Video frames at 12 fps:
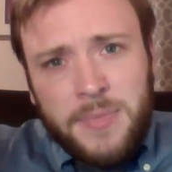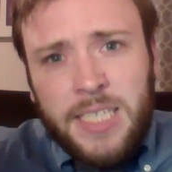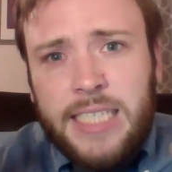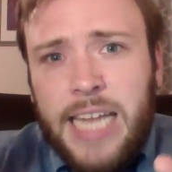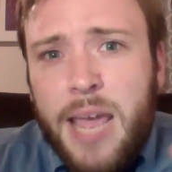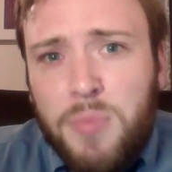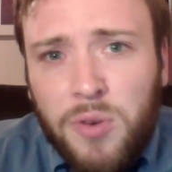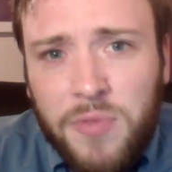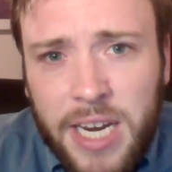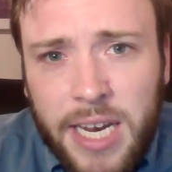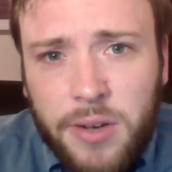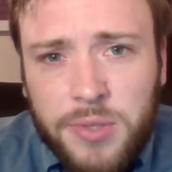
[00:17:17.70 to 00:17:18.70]
stable
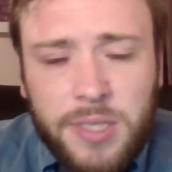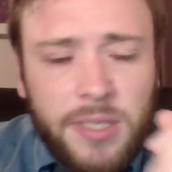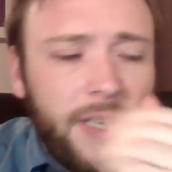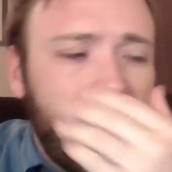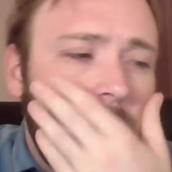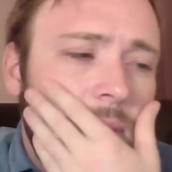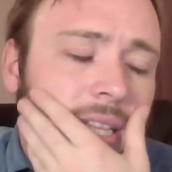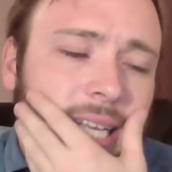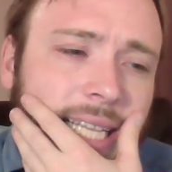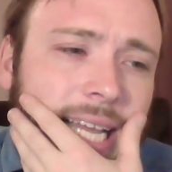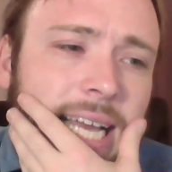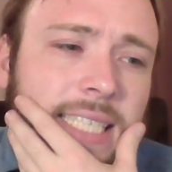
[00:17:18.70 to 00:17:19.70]
videos about
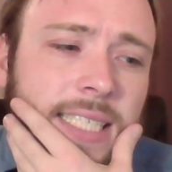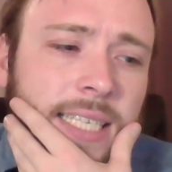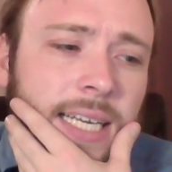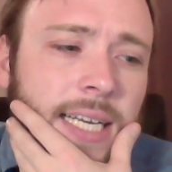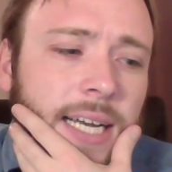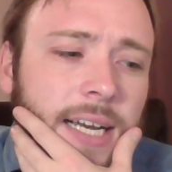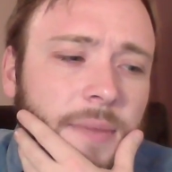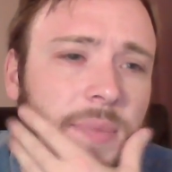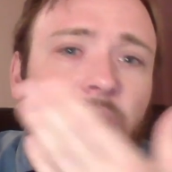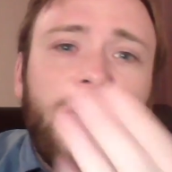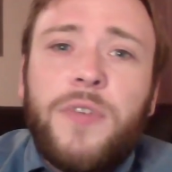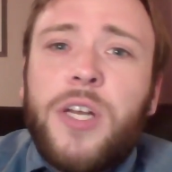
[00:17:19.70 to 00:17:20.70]
the class,
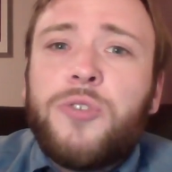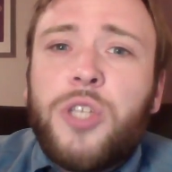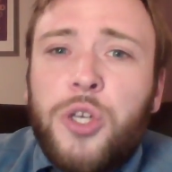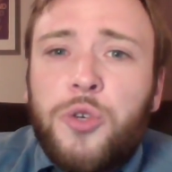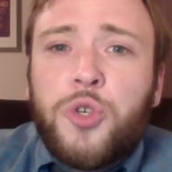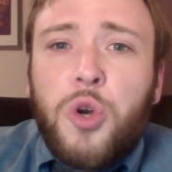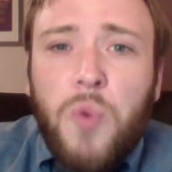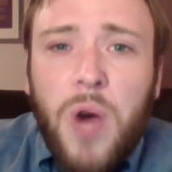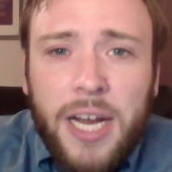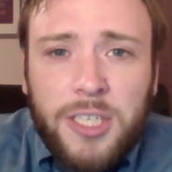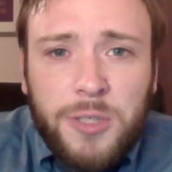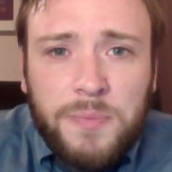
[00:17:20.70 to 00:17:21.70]
they are videos that you should
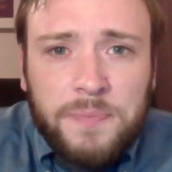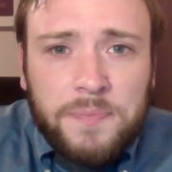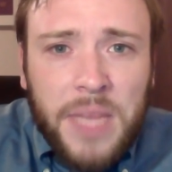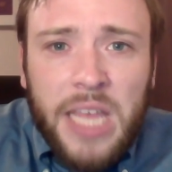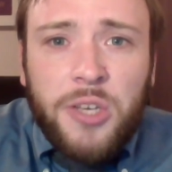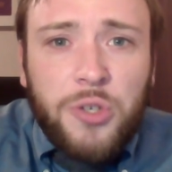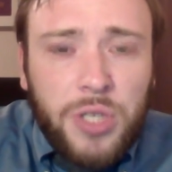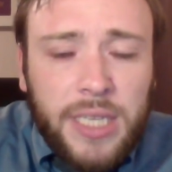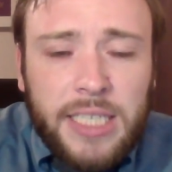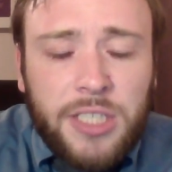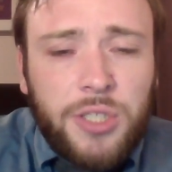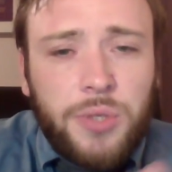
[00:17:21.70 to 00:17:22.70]
watch and that you should
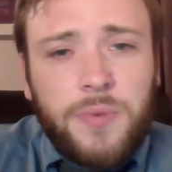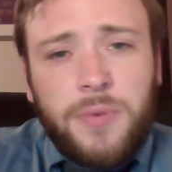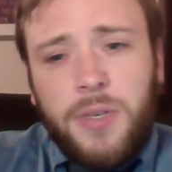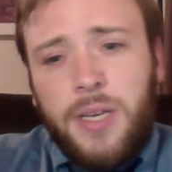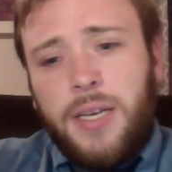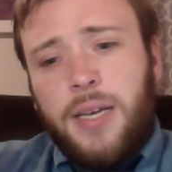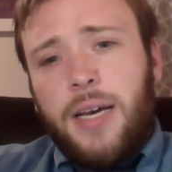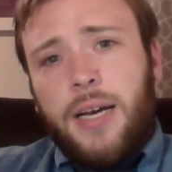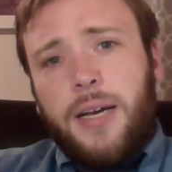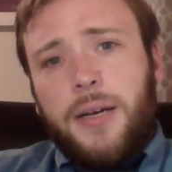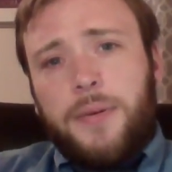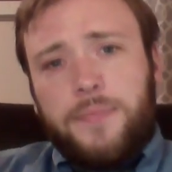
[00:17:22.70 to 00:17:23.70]
listen
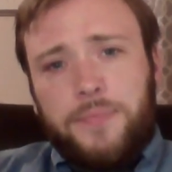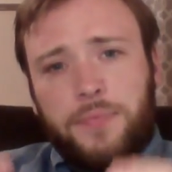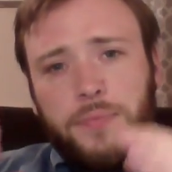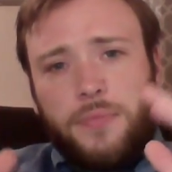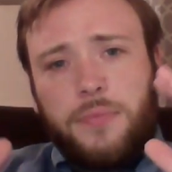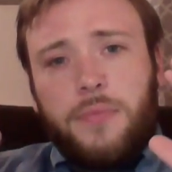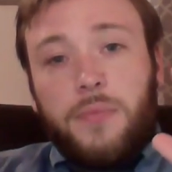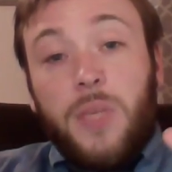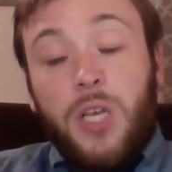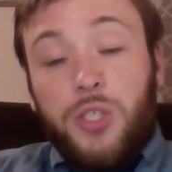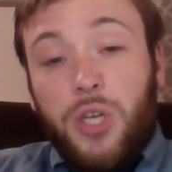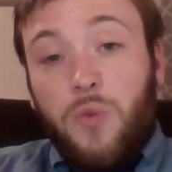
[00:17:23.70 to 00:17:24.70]
to.
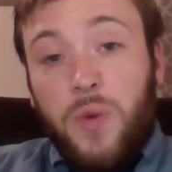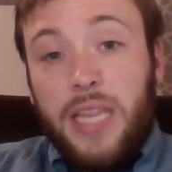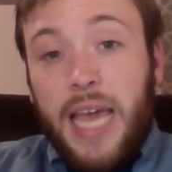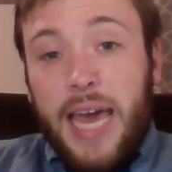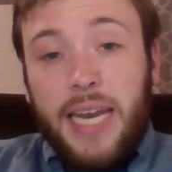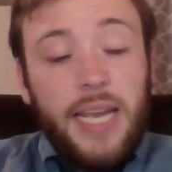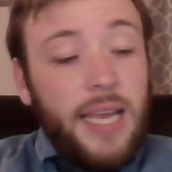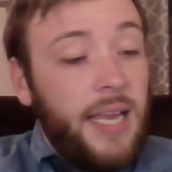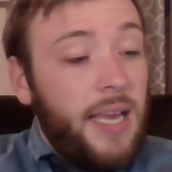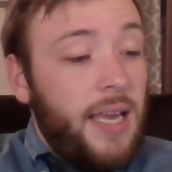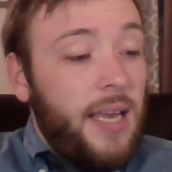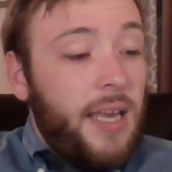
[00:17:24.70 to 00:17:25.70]
So with that,
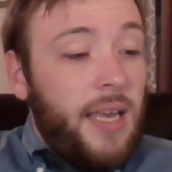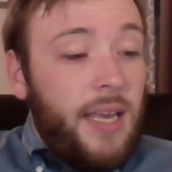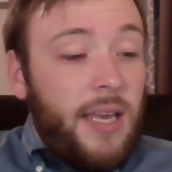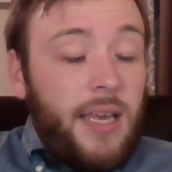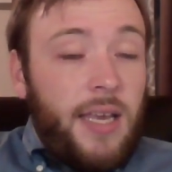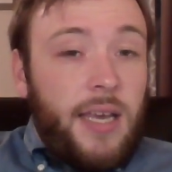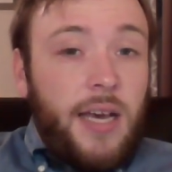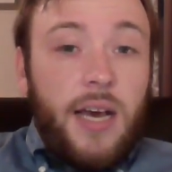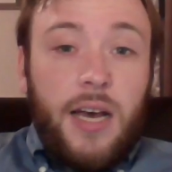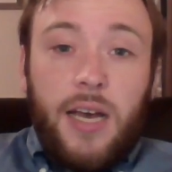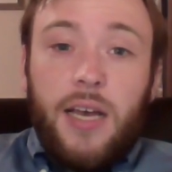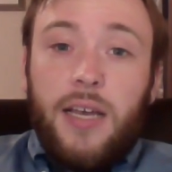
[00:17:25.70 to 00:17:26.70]

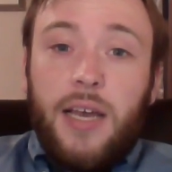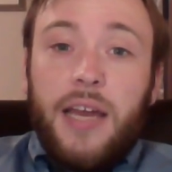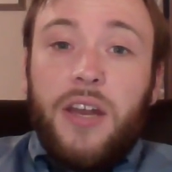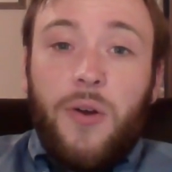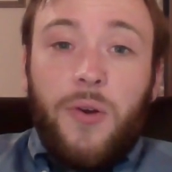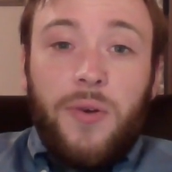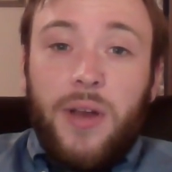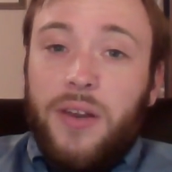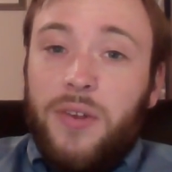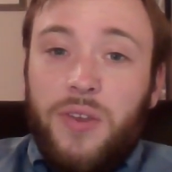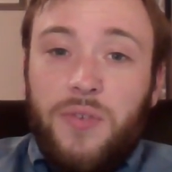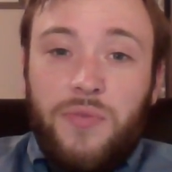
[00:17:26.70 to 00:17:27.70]
I know
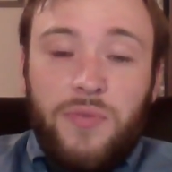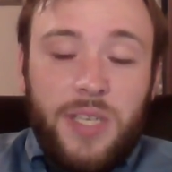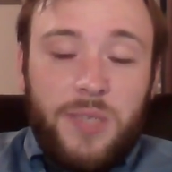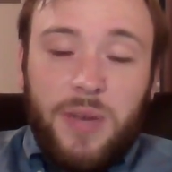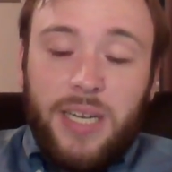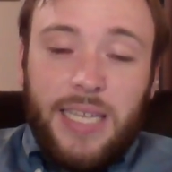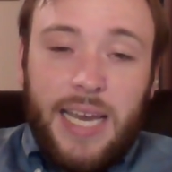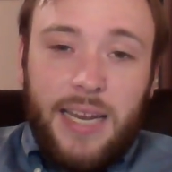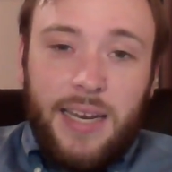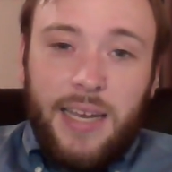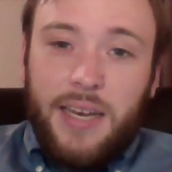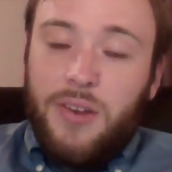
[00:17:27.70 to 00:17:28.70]
it's been a
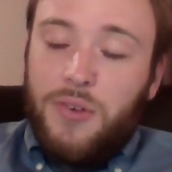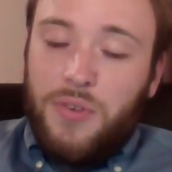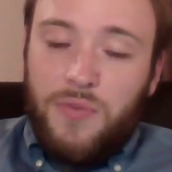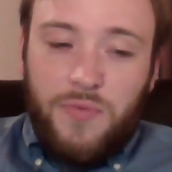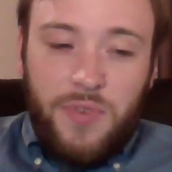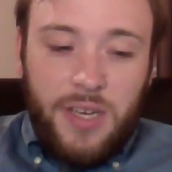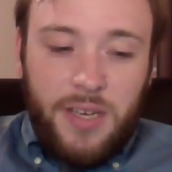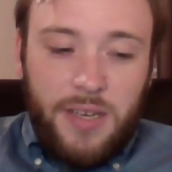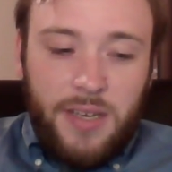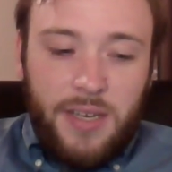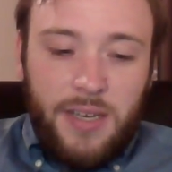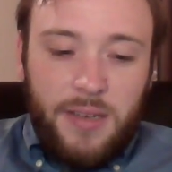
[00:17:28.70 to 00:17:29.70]
lot. I know you've
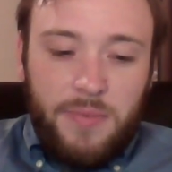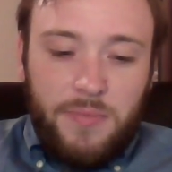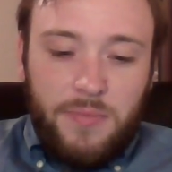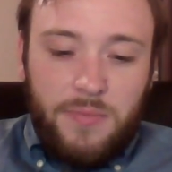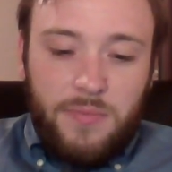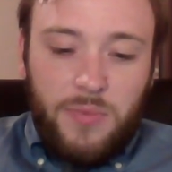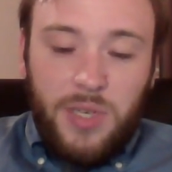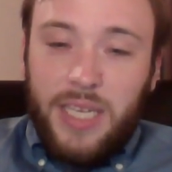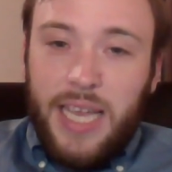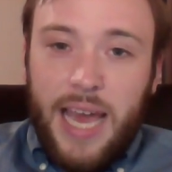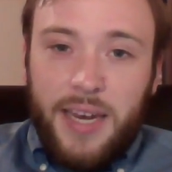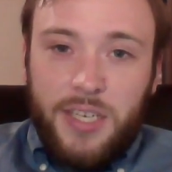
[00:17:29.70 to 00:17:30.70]

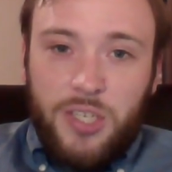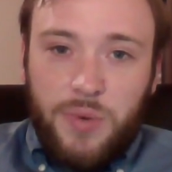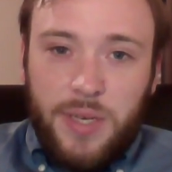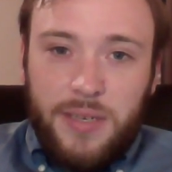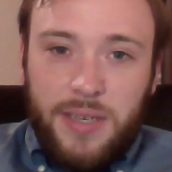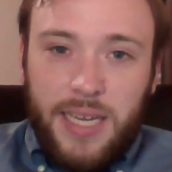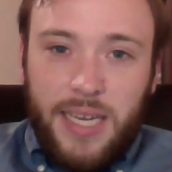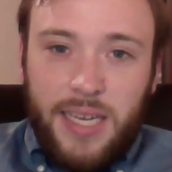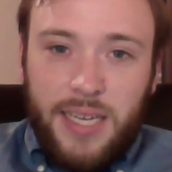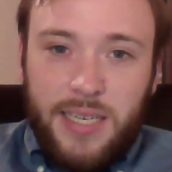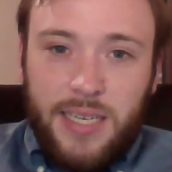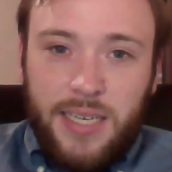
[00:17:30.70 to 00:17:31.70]
really gotten into it,
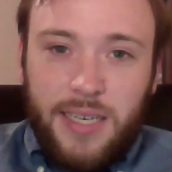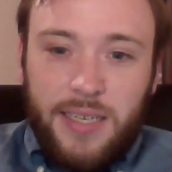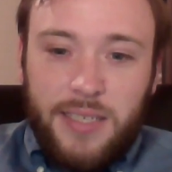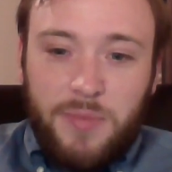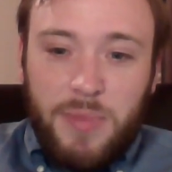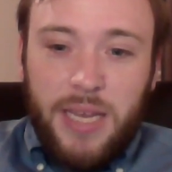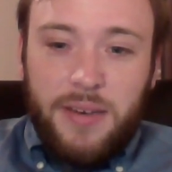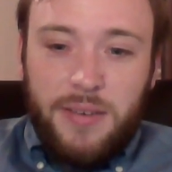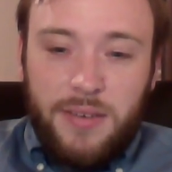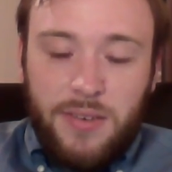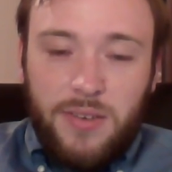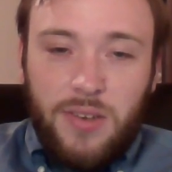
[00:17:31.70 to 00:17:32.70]
and it's been